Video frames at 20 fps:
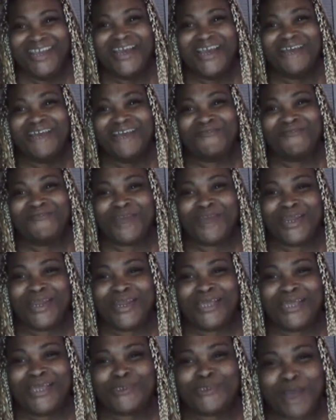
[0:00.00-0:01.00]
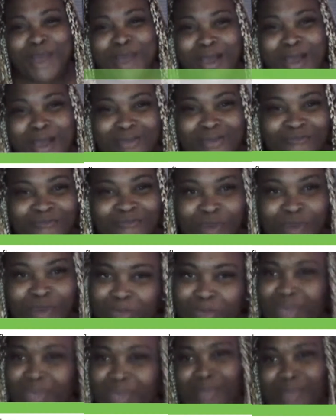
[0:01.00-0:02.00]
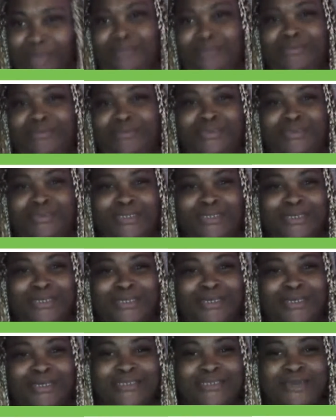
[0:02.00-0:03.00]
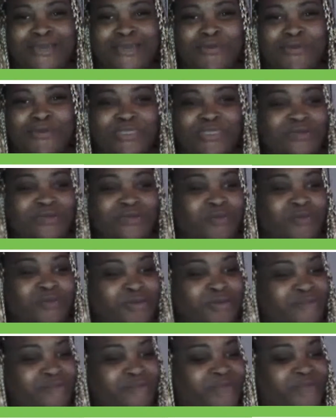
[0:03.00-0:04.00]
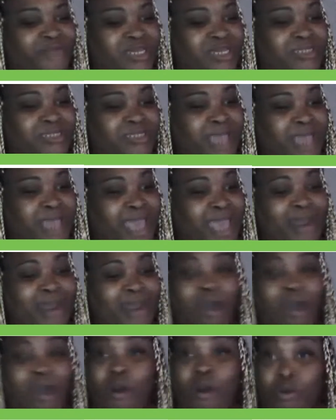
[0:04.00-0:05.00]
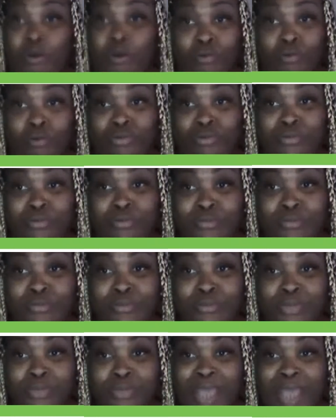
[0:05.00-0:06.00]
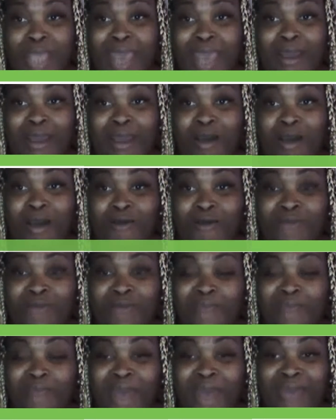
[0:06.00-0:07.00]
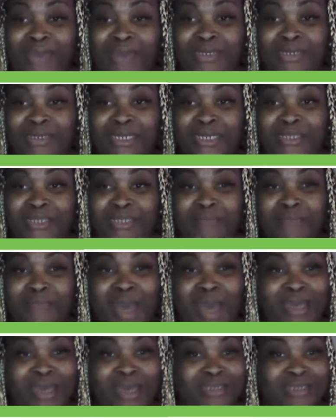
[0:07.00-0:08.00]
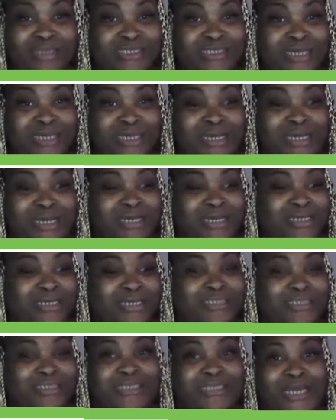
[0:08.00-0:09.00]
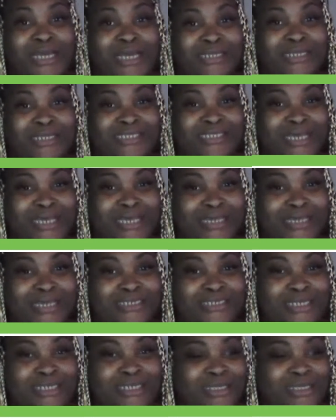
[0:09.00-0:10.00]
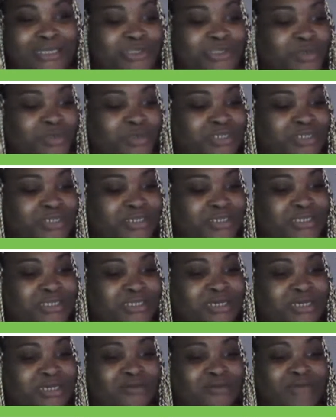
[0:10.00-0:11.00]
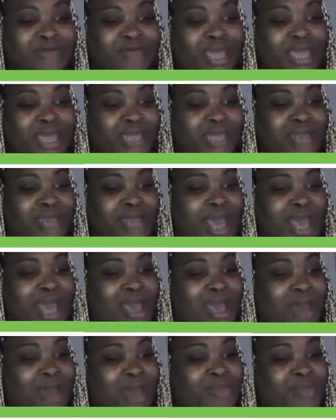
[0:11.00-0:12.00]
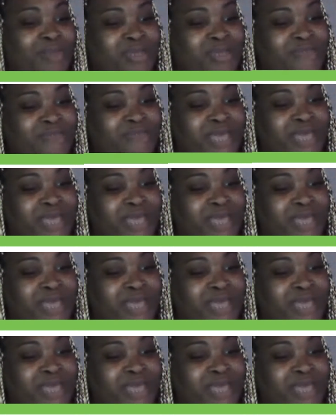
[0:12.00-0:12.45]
Free Nitra. Free me. Say, Chris don't want them fleas at all. At all. They bite, honey. They bite. Shanna say she didn't trust herself. And I believe that.